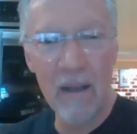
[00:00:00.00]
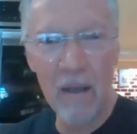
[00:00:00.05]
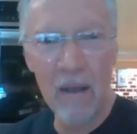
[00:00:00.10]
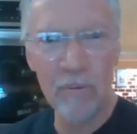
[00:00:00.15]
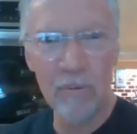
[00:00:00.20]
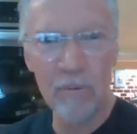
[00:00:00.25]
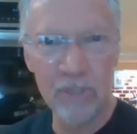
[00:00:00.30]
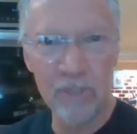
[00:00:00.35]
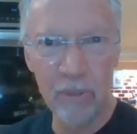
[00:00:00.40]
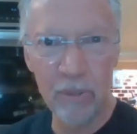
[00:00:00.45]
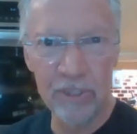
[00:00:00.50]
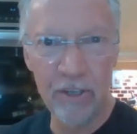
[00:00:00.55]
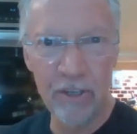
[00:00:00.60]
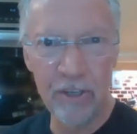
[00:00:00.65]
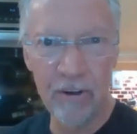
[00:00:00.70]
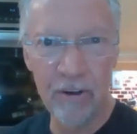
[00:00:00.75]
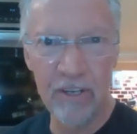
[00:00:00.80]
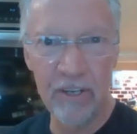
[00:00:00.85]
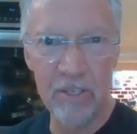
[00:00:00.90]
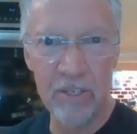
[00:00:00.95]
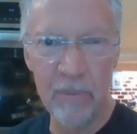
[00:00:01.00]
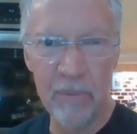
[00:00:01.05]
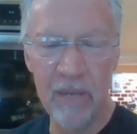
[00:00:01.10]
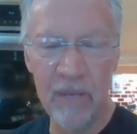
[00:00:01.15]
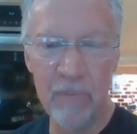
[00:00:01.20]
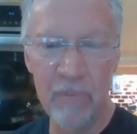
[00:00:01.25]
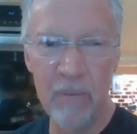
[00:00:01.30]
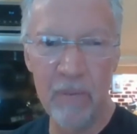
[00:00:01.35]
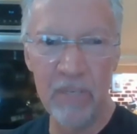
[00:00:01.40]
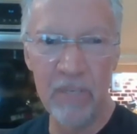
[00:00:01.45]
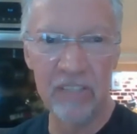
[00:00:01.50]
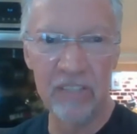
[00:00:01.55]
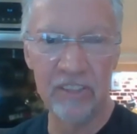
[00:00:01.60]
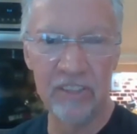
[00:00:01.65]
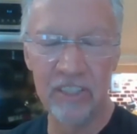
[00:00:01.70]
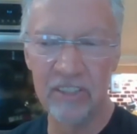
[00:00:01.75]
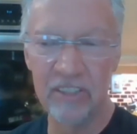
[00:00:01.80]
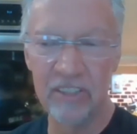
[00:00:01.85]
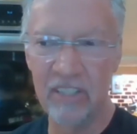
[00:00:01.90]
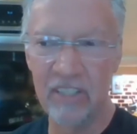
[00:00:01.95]
was always curious about, maybe it's
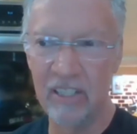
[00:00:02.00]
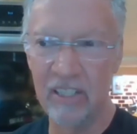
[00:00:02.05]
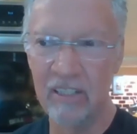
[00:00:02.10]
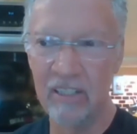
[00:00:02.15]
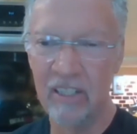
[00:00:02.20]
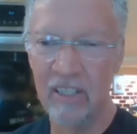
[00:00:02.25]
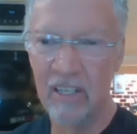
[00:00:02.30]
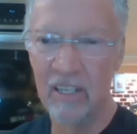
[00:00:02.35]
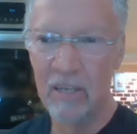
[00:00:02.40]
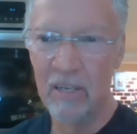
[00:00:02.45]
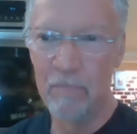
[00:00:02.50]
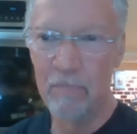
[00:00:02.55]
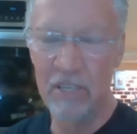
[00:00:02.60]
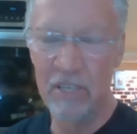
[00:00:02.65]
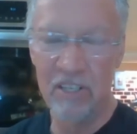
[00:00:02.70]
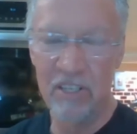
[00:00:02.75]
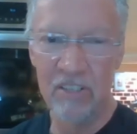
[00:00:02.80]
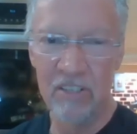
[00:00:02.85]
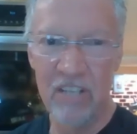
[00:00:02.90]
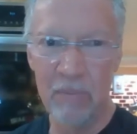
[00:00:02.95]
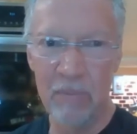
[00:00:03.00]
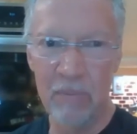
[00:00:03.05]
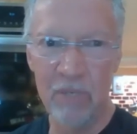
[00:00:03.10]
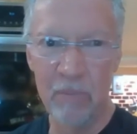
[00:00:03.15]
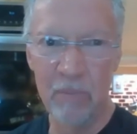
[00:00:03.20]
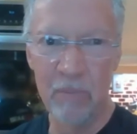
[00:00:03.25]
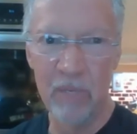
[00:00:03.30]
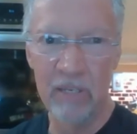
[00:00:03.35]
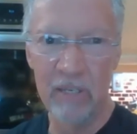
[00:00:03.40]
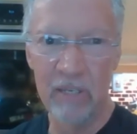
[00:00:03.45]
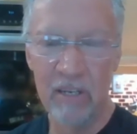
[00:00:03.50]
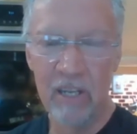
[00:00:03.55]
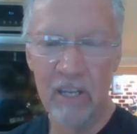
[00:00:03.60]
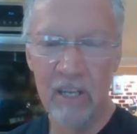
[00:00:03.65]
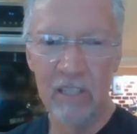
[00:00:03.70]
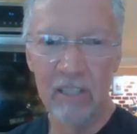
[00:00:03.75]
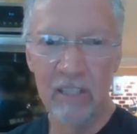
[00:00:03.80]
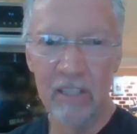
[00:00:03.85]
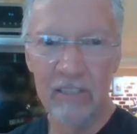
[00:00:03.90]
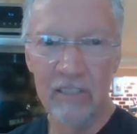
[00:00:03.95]
just a misconception, but
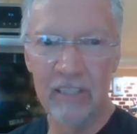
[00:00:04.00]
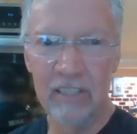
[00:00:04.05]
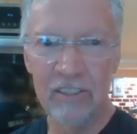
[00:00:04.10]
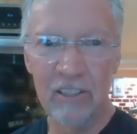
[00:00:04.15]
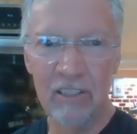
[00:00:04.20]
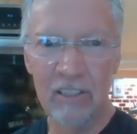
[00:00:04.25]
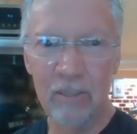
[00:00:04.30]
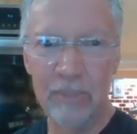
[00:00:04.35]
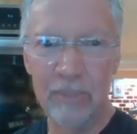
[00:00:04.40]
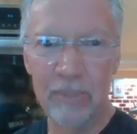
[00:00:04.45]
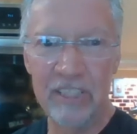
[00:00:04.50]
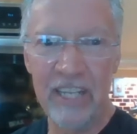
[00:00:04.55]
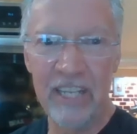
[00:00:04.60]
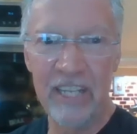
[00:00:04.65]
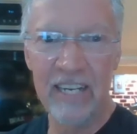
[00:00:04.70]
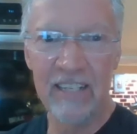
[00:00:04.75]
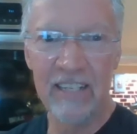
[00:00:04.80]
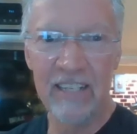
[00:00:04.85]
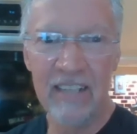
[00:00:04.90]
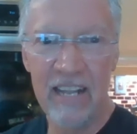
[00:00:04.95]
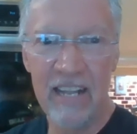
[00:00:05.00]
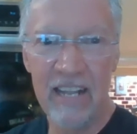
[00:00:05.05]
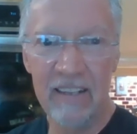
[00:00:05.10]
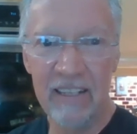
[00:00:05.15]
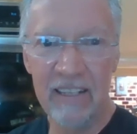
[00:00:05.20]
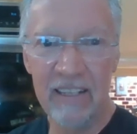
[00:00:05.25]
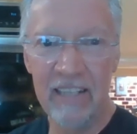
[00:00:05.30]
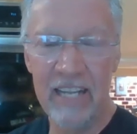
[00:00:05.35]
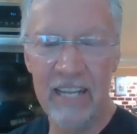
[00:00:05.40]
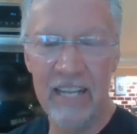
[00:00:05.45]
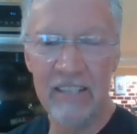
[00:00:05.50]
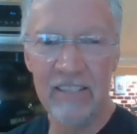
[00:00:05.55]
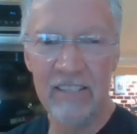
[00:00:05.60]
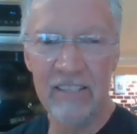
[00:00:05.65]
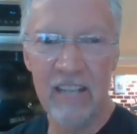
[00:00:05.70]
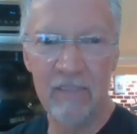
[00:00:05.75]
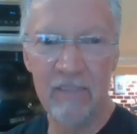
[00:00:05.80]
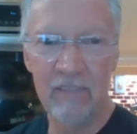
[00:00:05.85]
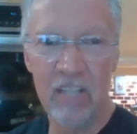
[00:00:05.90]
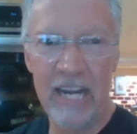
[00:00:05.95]
doesn't Louisiana lakes
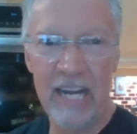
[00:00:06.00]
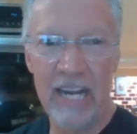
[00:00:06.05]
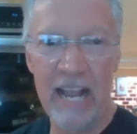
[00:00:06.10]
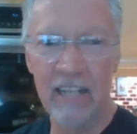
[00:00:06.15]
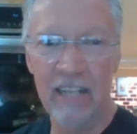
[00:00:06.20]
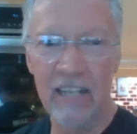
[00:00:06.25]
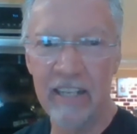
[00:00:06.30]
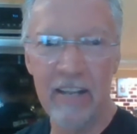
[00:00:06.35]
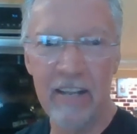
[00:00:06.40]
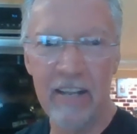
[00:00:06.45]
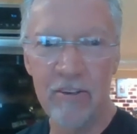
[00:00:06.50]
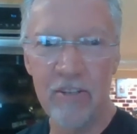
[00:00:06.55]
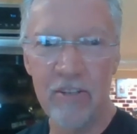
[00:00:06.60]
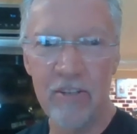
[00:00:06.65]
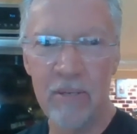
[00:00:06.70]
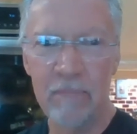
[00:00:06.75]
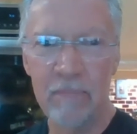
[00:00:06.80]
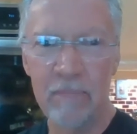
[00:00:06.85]
have a lot of alligators in them?